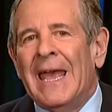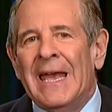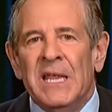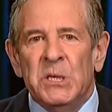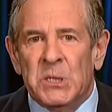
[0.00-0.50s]

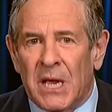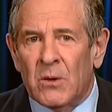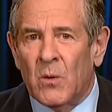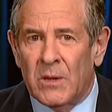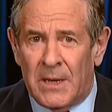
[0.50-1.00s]
And in
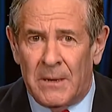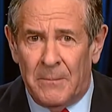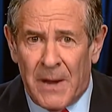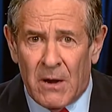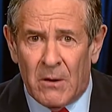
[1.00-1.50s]
general in
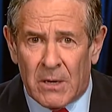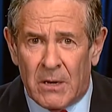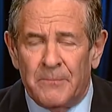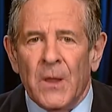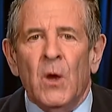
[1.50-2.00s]

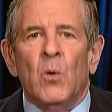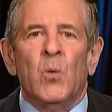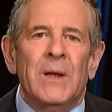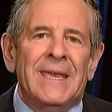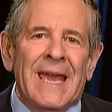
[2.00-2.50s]
America,
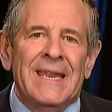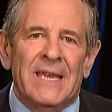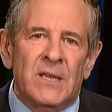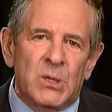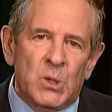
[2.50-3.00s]
we're
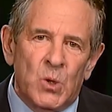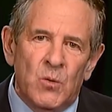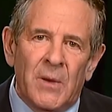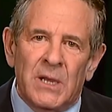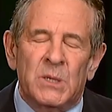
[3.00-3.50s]
getting
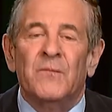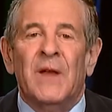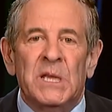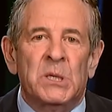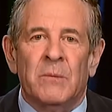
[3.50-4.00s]
too much
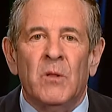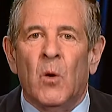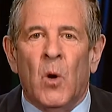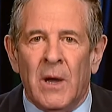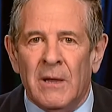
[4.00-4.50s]

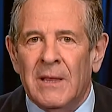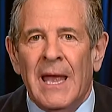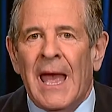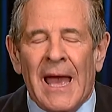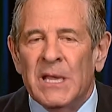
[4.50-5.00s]
vegetable oil
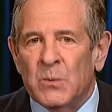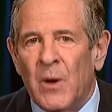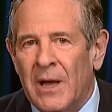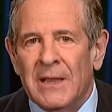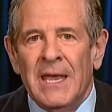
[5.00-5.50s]
as
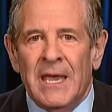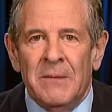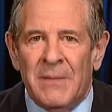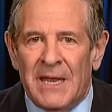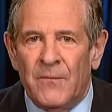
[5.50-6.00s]
well
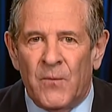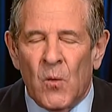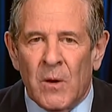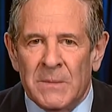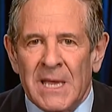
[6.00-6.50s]
in many
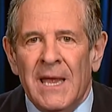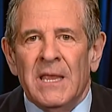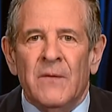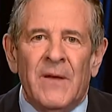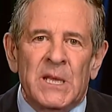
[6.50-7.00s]
forms.
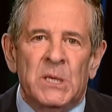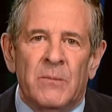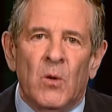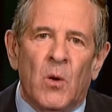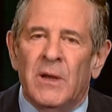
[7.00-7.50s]
The
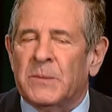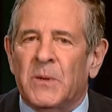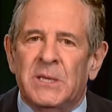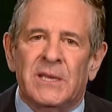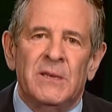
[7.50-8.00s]
vegetable oils,
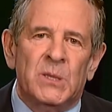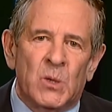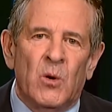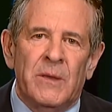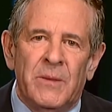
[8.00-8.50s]
particularly
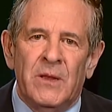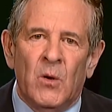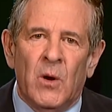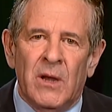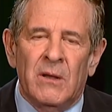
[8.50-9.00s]
soybean
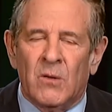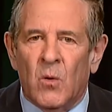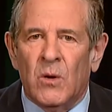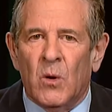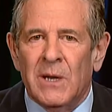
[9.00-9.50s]
oil,
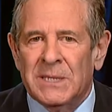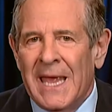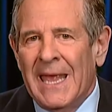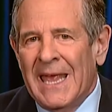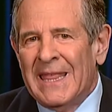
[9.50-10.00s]
corn oils,
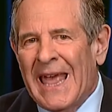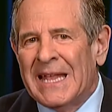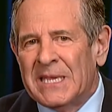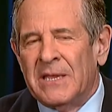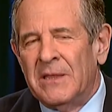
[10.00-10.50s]

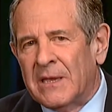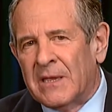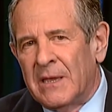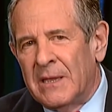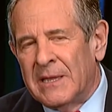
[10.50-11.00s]
that's in the,
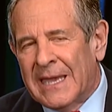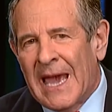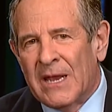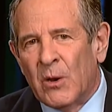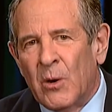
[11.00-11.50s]
in the
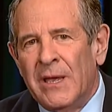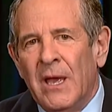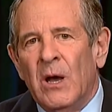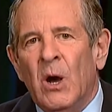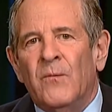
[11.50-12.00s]
category
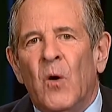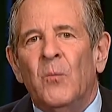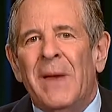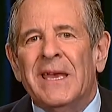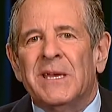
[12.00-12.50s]
of
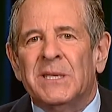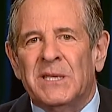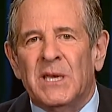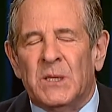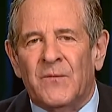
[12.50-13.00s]
omega
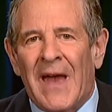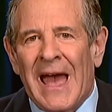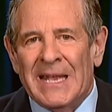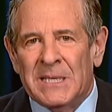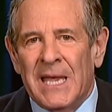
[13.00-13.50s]
6
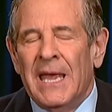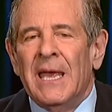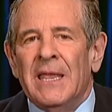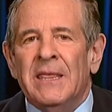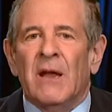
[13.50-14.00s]
fats.
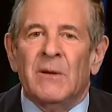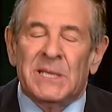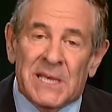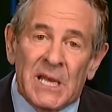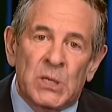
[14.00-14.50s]
They're
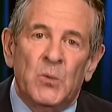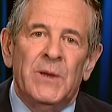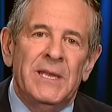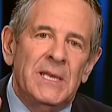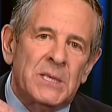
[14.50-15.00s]
essential.
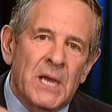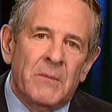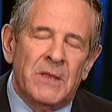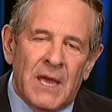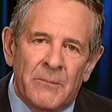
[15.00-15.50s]
We need
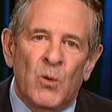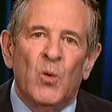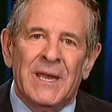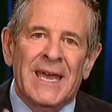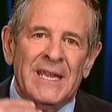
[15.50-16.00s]
some of them, but
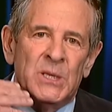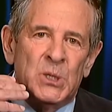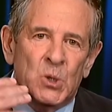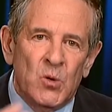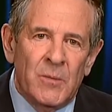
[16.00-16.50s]
we're getting
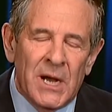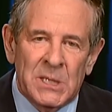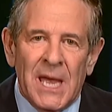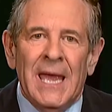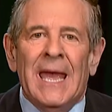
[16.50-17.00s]
too
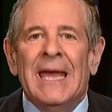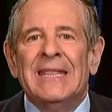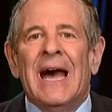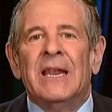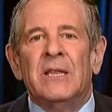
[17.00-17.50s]
much and
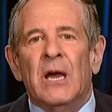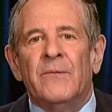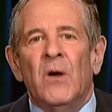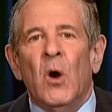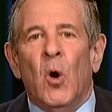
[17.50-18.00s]
not
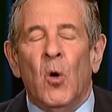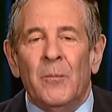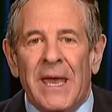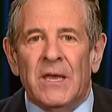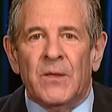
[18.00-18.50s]
enough
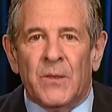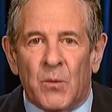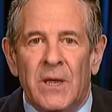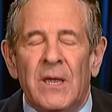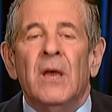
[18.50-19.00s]
omega
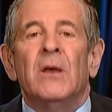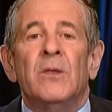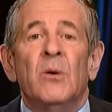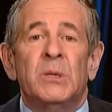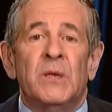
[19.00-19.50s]
3.
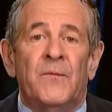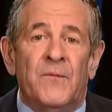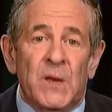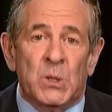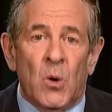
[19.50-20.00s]
Those are the
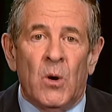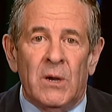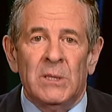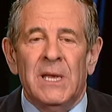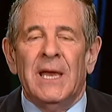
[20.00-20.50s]
fish
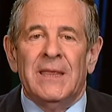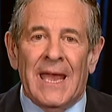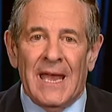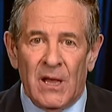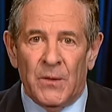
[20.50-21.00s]
oils, the
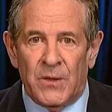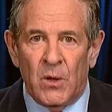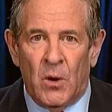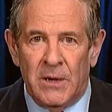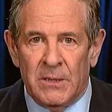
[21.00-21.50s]
healthy
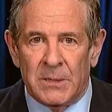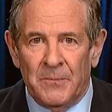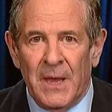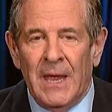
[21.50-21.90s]
oils.